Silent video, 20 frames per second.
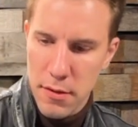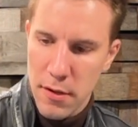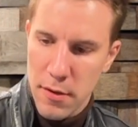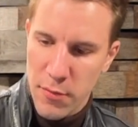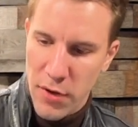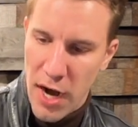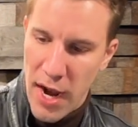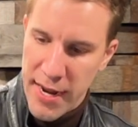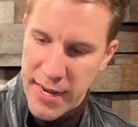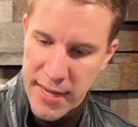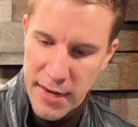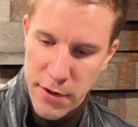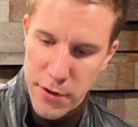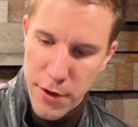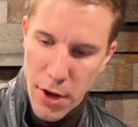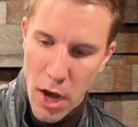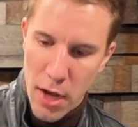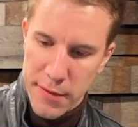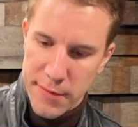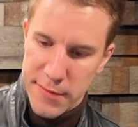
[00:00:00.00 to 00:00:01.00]
but I
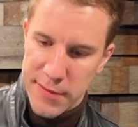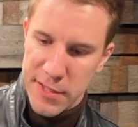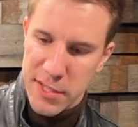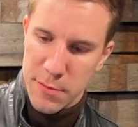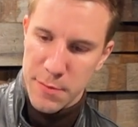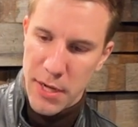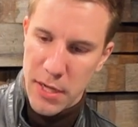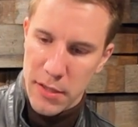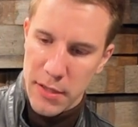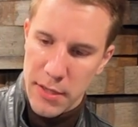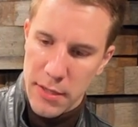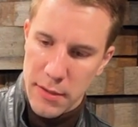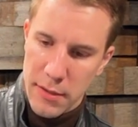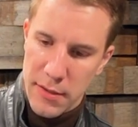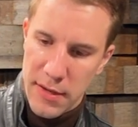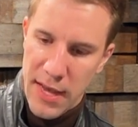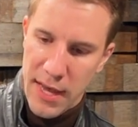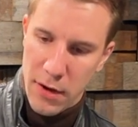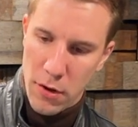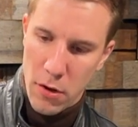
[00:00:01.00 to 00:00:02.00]
cannot smell it
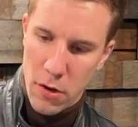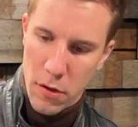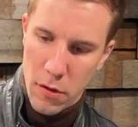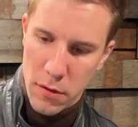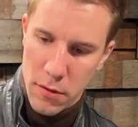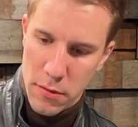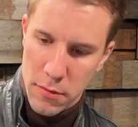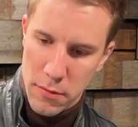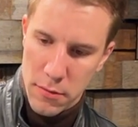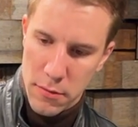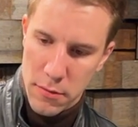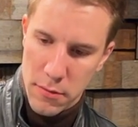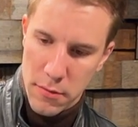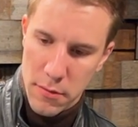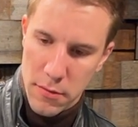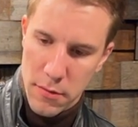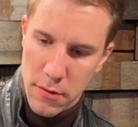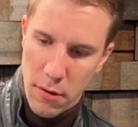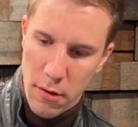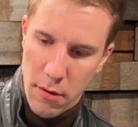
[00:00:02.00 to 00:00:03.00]
at all.
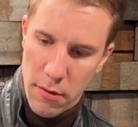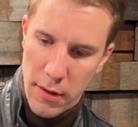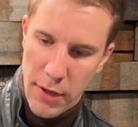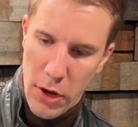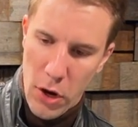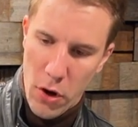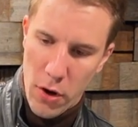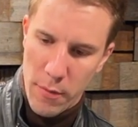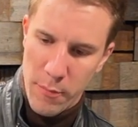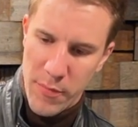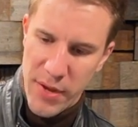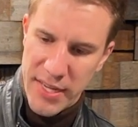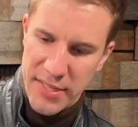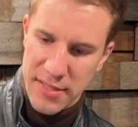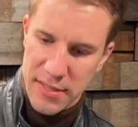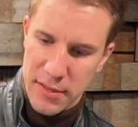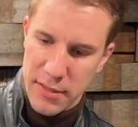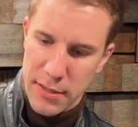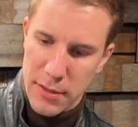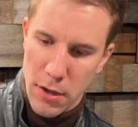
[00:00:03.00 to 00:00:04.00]

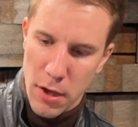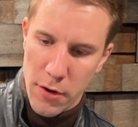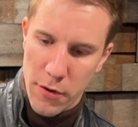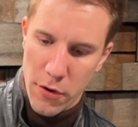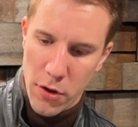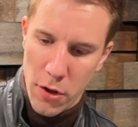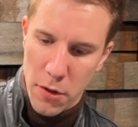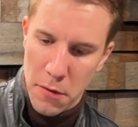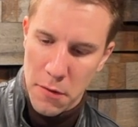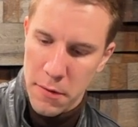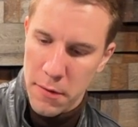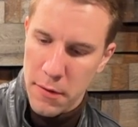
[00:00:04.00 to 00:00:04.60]
Basically not at all.